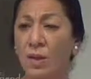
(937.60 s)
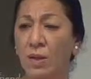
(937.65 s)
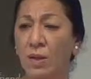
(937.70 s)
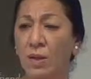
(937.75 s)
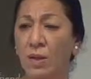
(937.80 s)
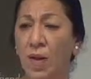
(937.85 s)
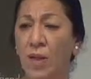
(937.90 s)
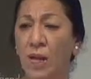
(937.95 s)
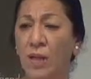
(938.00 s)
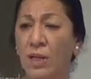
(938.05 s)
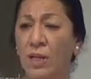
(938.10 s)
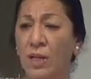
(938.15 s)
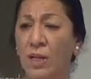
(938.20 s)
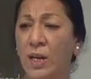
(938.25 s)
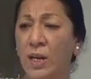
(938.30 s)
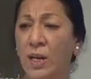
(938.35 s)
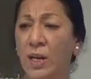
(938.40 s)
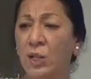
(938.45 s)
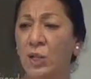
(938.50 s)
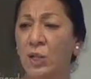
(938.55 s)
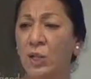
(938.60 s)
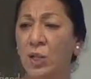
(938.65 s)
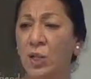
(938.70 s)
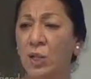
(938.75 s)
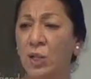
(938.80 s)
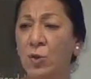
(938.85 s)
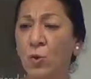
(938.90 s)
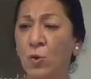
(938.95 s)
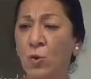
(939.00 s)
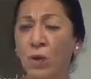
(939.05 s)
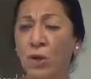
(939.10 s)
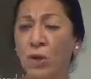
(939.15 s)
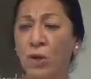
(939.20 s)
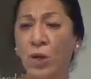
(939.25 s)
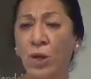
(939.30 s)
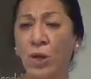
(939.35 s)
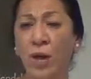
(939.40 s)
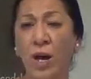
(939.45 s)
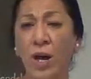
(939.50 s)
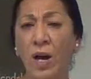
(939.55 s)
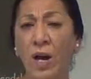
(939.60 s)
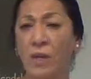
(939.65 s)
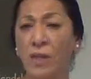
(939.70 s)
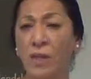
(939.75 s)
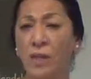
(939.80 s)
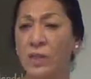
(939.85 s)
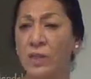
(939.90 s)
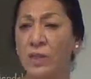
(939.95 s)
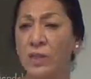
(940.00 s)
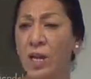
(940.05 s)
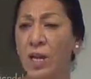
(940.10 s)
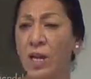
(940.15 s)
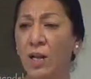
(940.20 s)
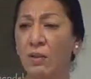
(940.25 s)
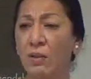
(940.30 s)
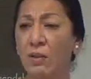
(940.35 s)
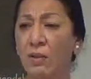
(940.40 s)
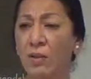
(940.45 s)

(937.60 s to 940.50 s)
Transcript: and connecting you with your higher self